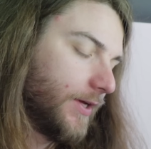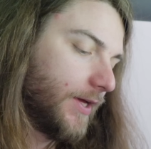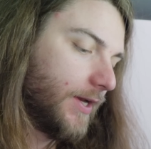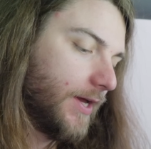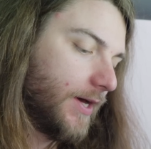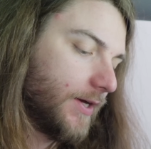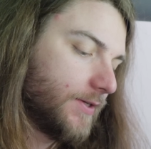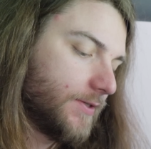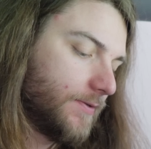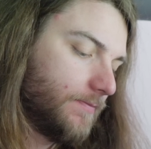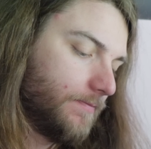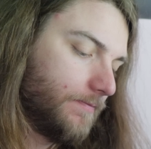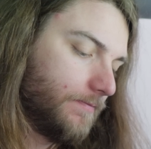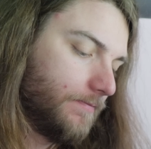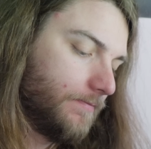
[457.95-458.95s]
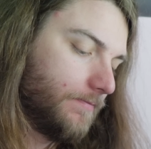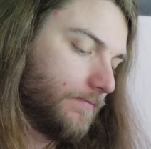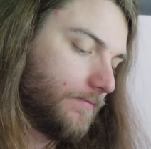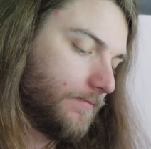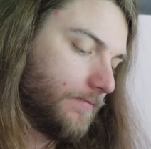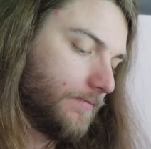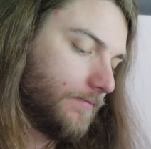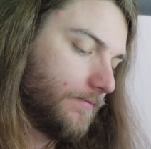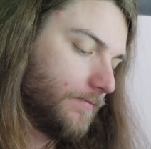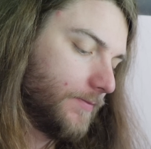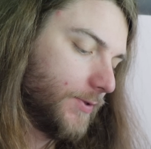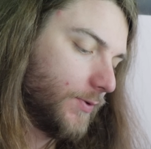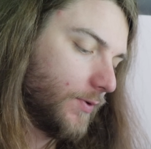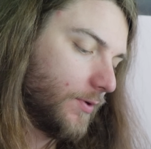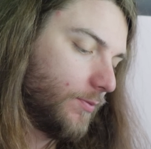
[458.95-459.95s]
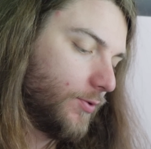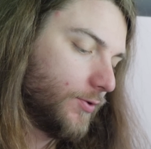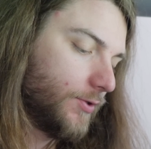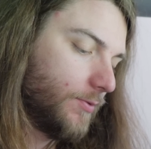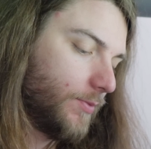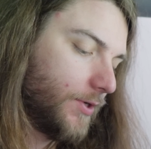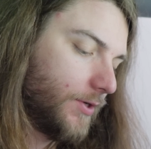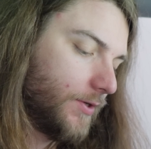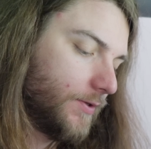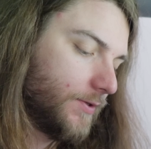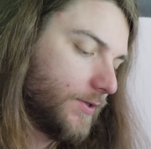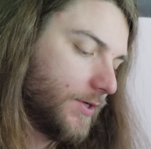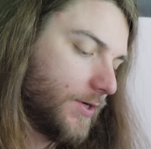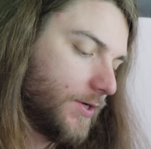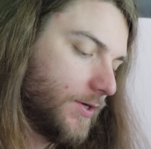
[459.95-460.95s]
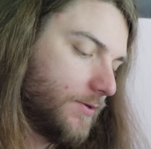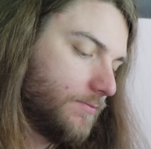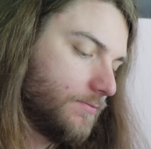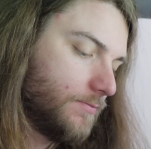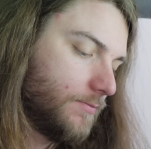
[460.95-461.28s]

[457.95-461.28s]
connects. So we're gonna push the button on the side.